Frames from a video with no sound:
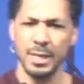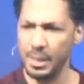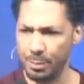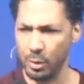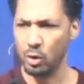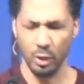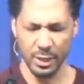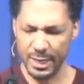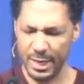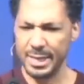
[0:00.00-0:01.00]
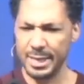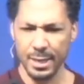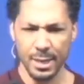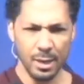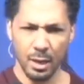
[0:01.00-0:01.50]
typical in any
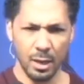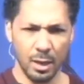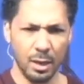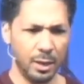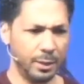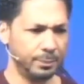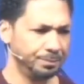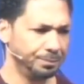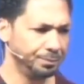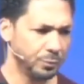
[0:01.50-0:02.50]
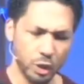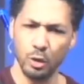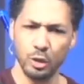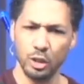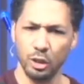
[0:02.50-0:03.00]

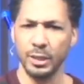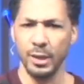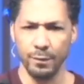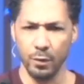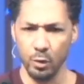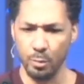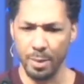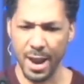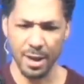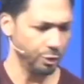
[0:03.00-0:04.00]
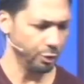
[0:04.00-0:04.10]
church looking for a new pastor.